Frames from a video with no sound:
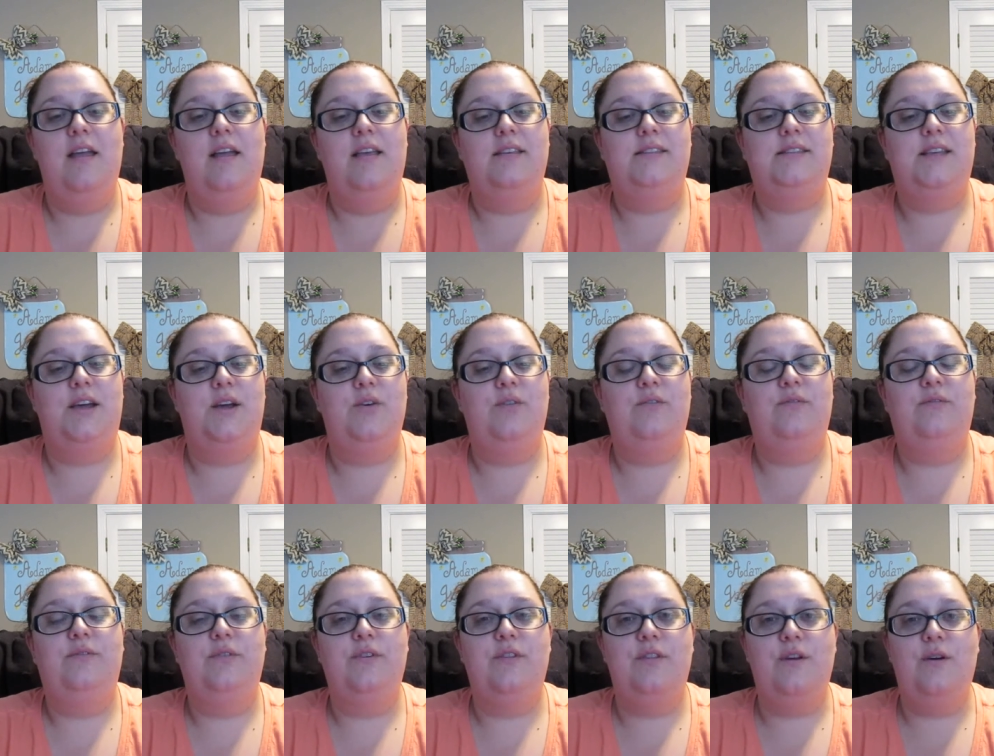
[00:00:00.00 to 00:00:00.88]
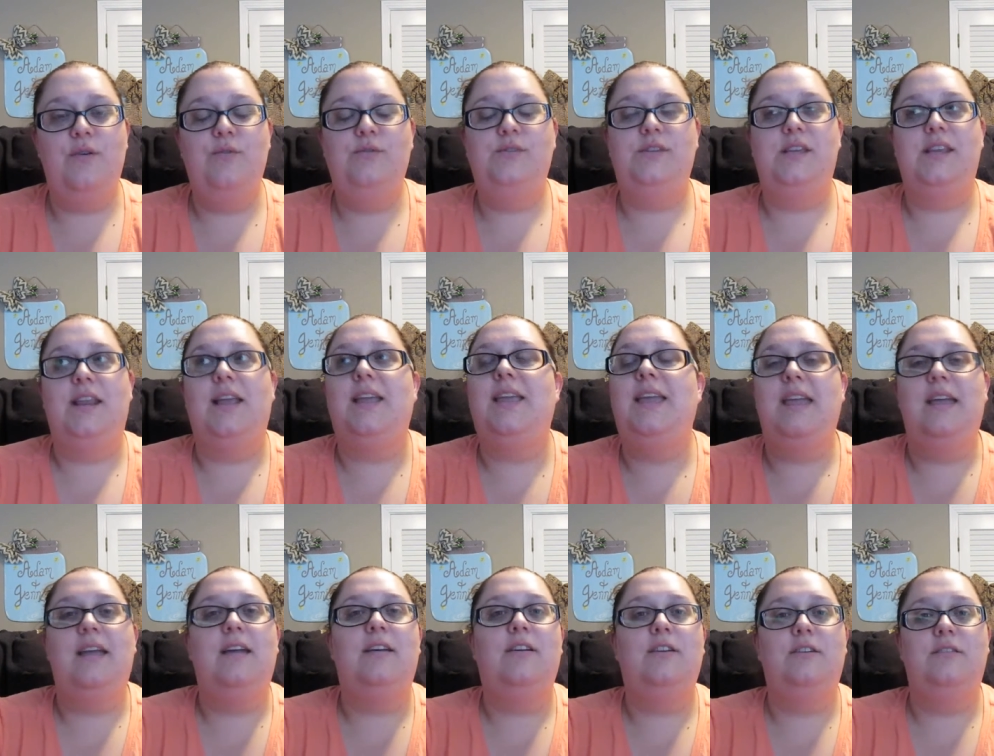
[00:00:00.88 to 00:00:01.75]
So for those, and I
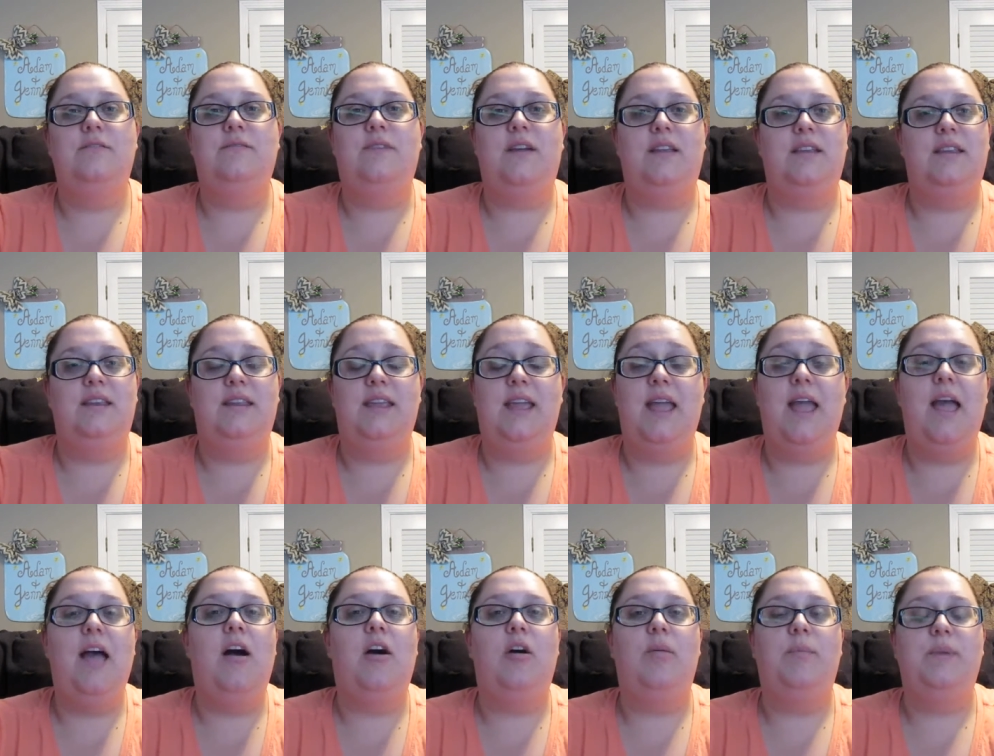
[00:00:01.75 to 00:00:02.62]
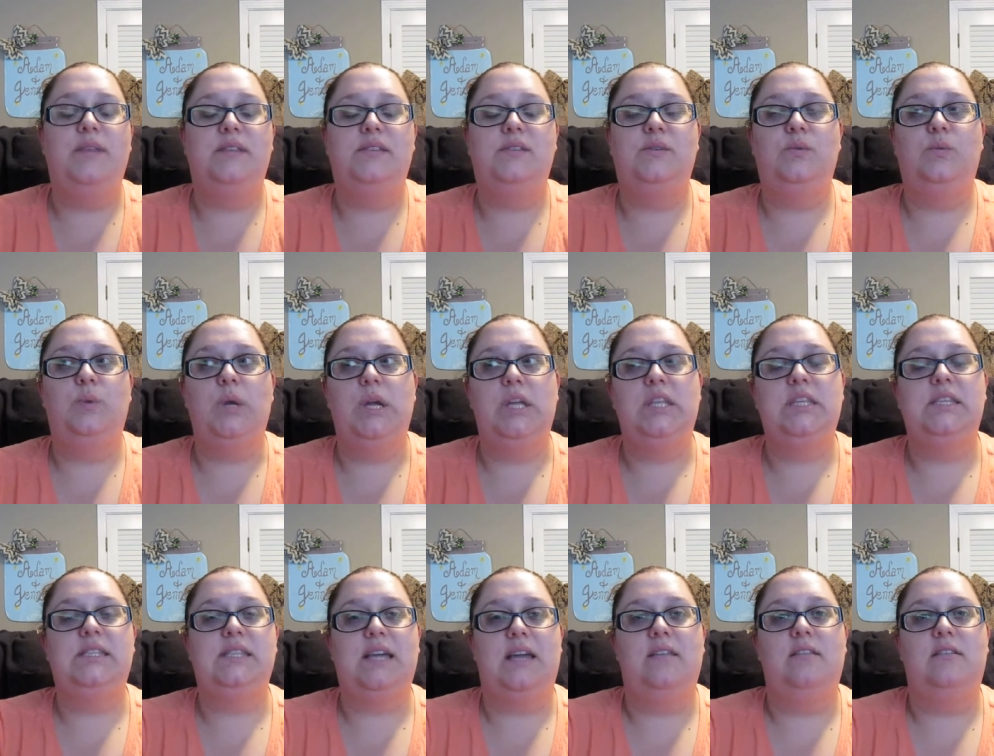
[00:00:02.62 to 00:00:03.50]
couldn't find any help as to where the
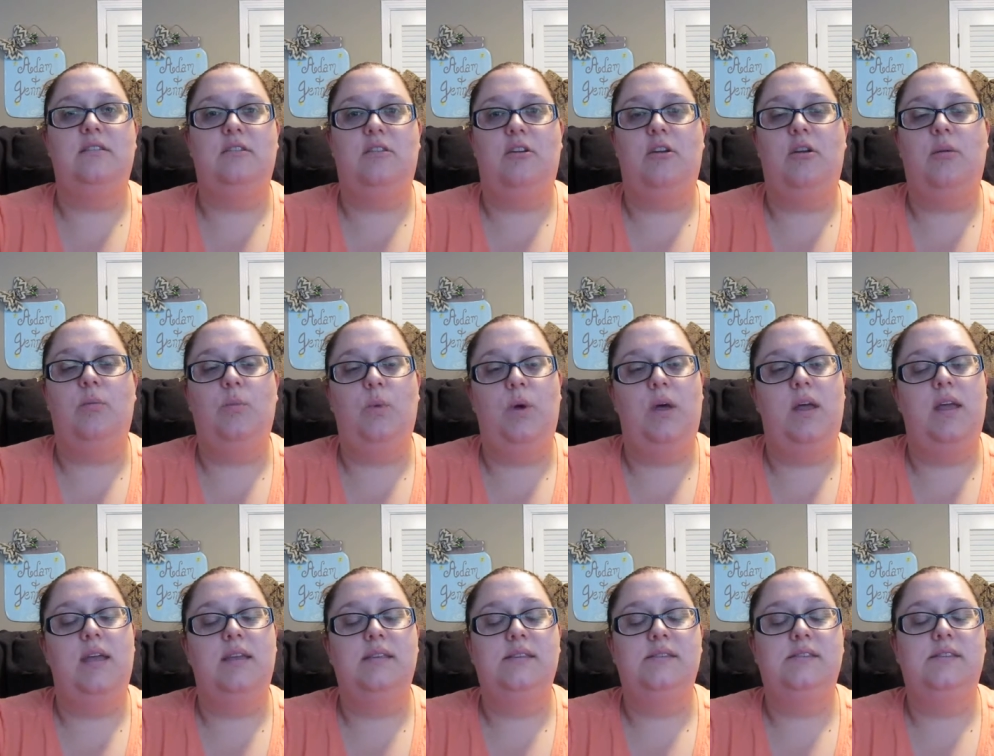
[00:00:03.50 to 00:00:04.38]
silent alarm was.